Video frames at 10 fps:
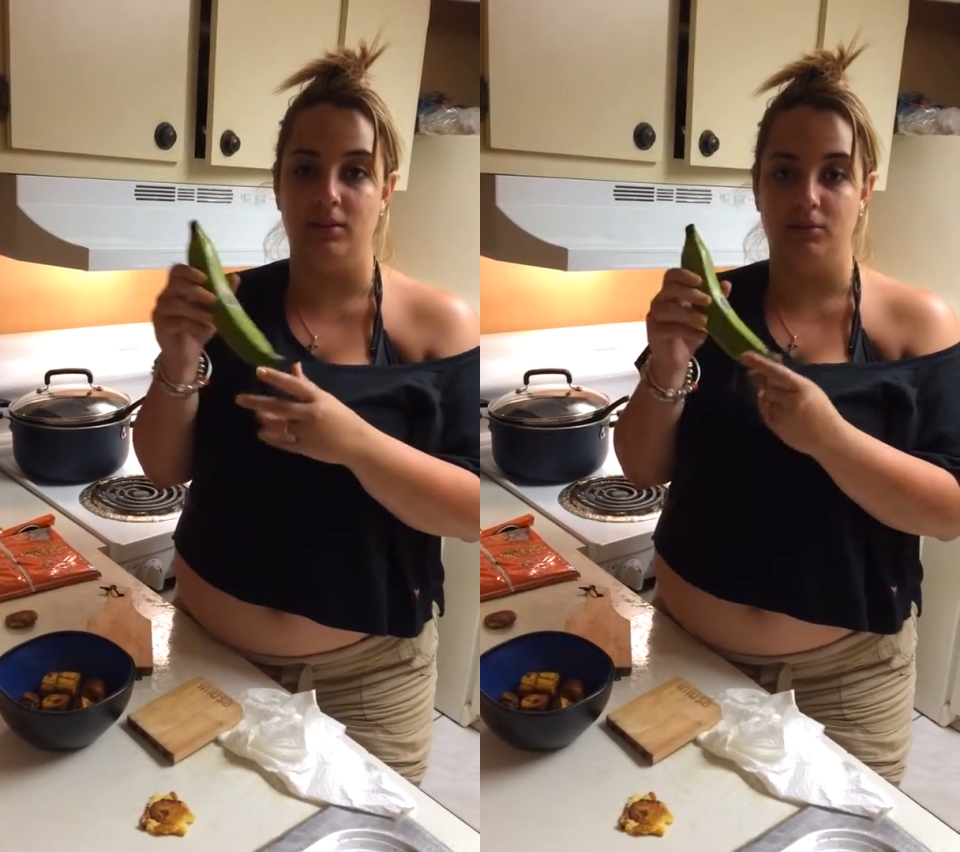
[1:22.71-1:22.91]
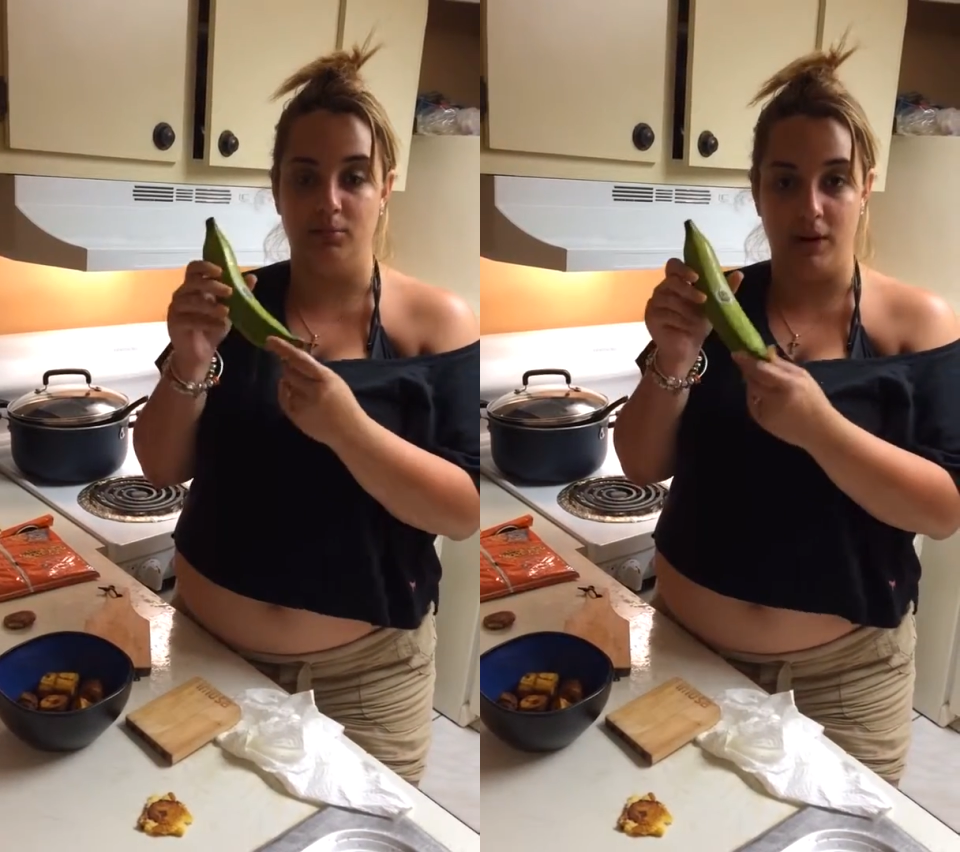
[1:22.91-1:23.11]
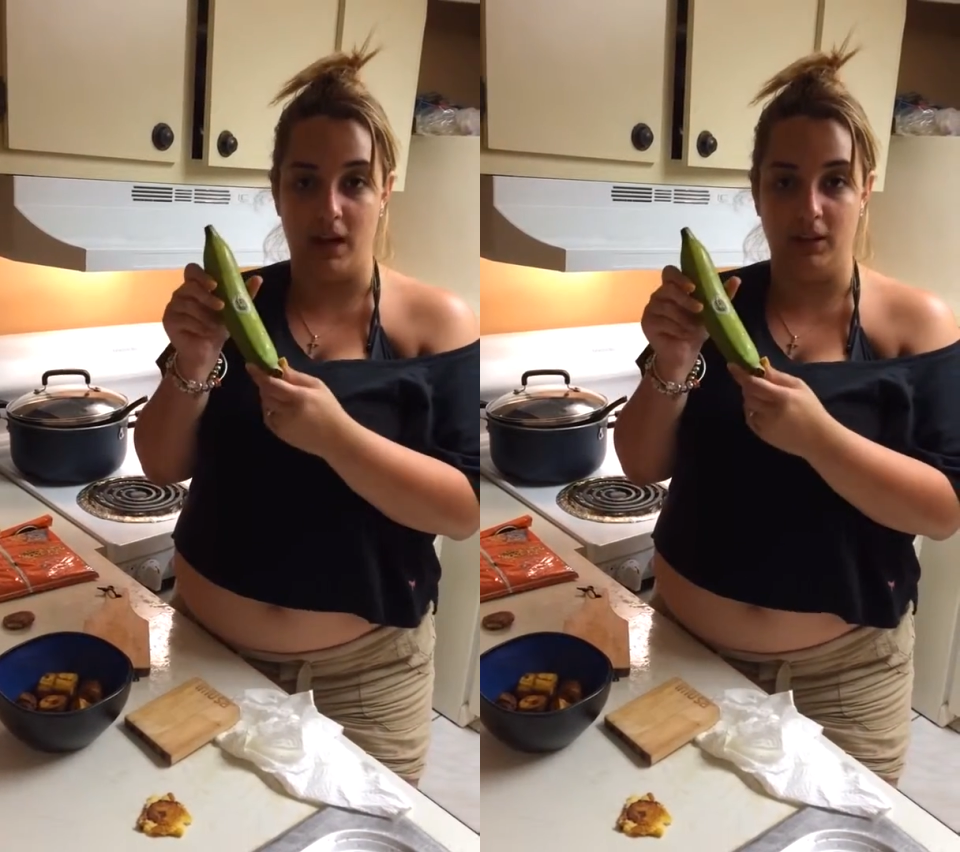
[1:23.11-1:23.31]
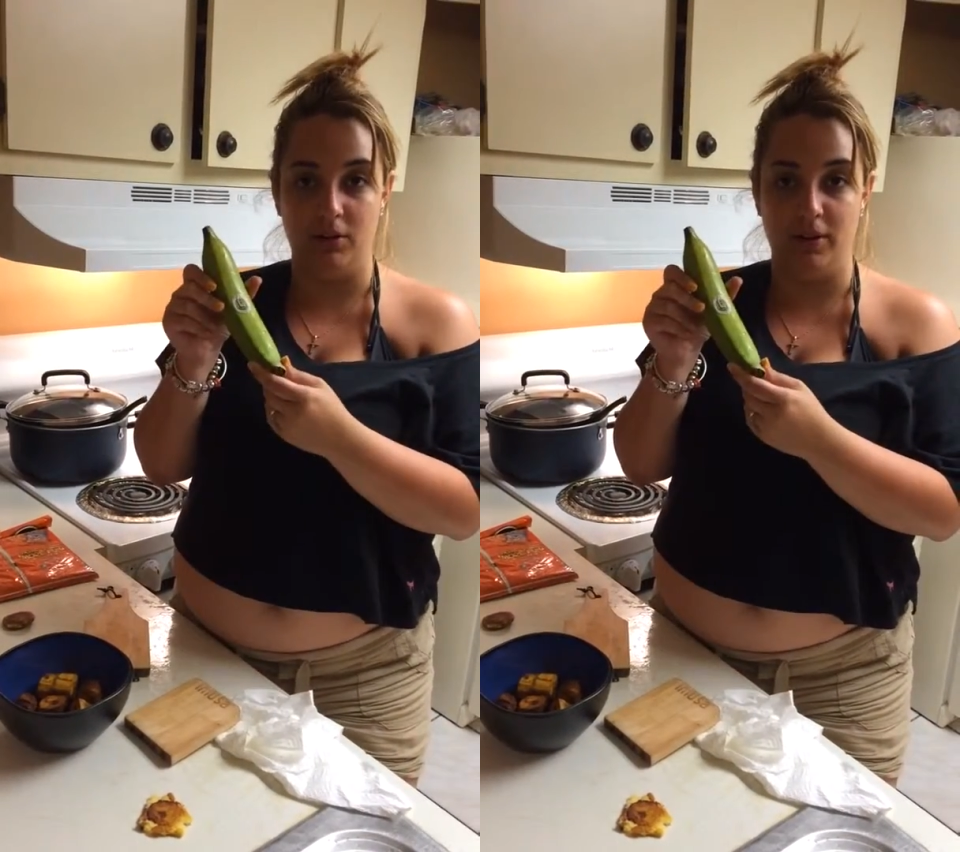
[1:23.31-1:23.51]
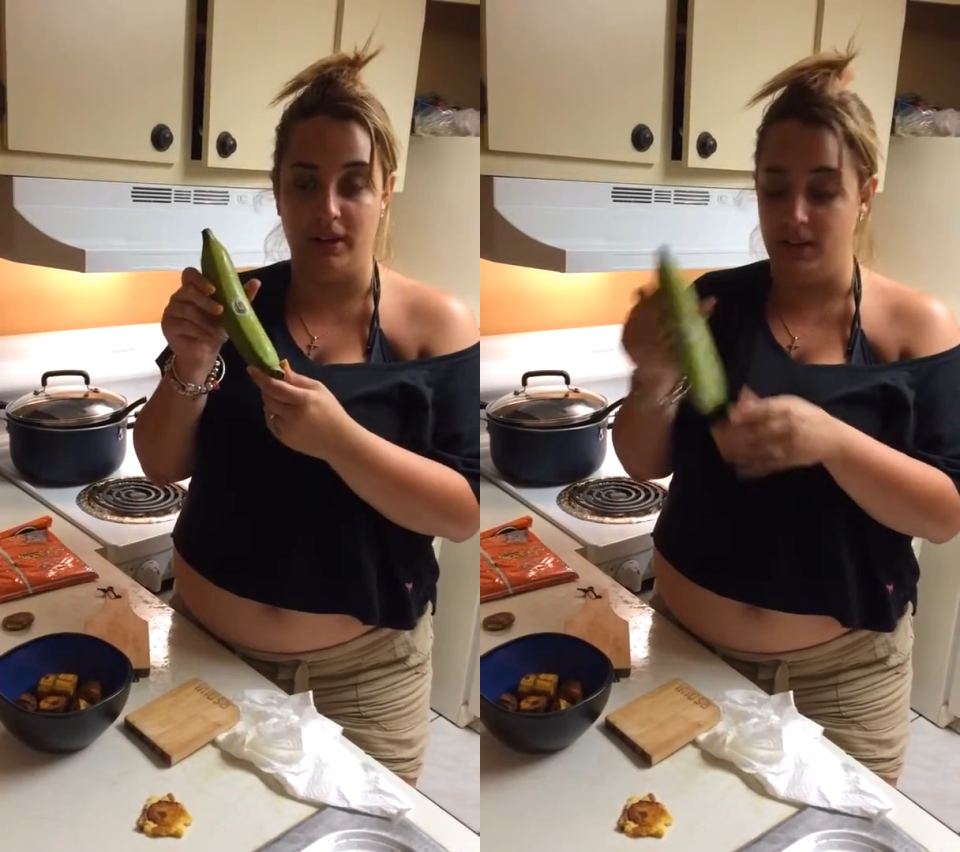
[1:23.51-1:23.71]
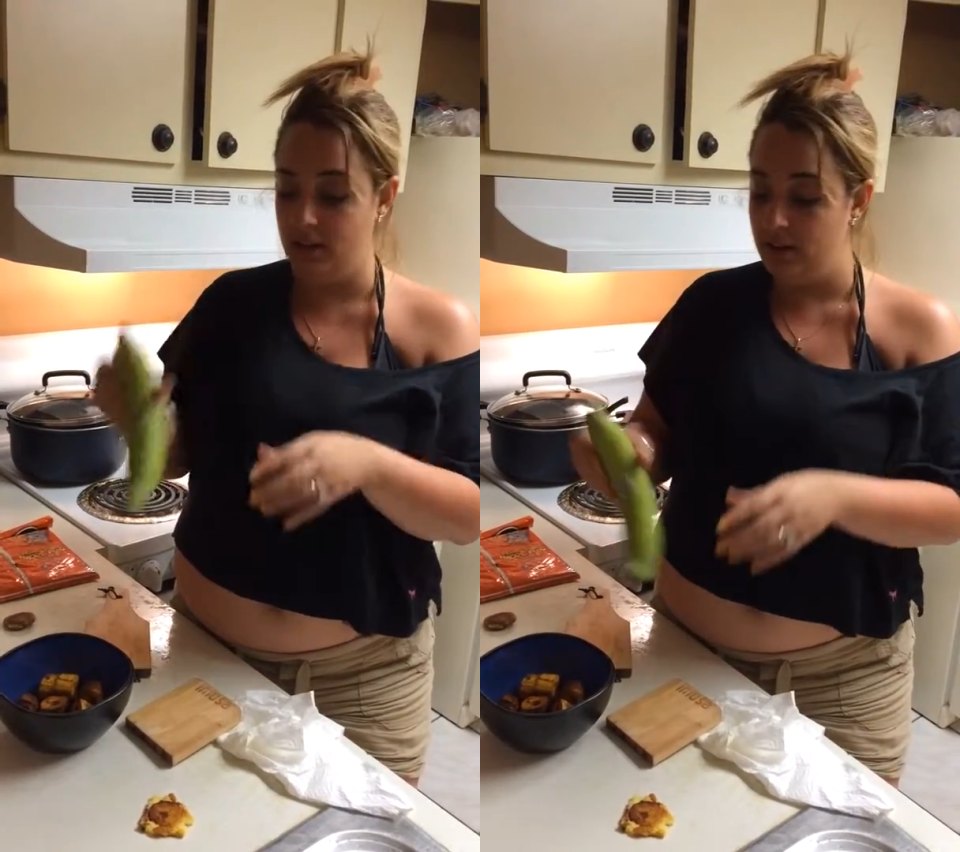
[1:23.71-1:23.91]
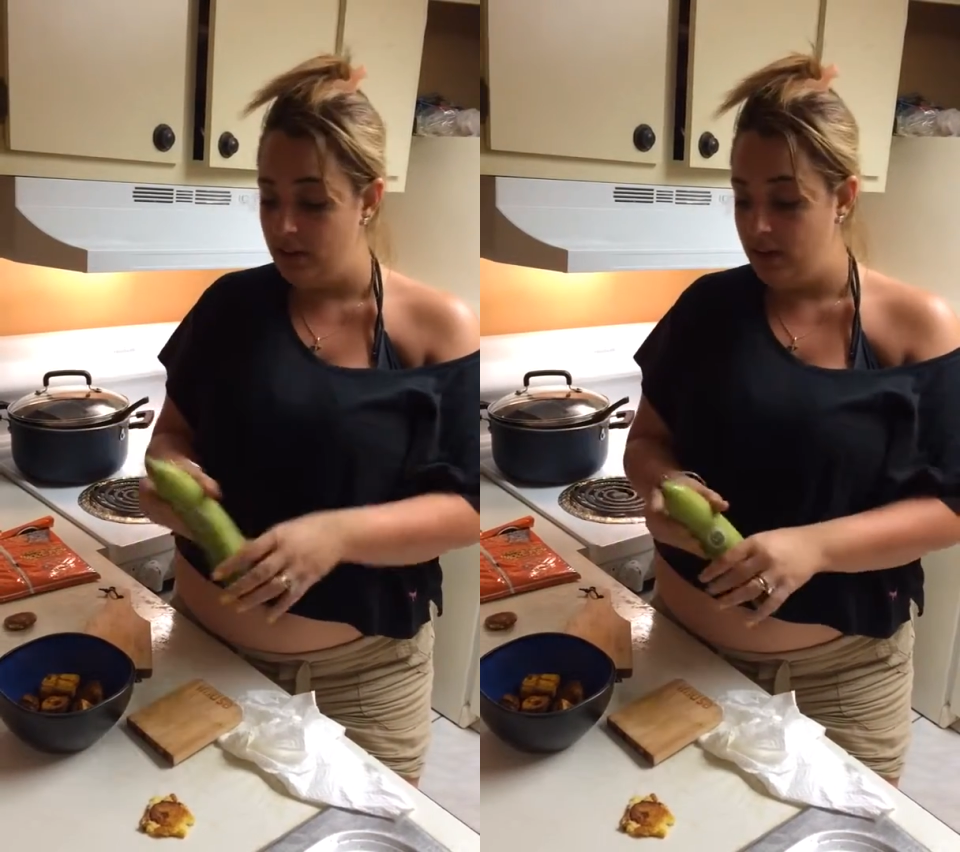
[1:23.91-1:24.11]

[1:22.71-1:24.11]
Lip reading: un plátano verde,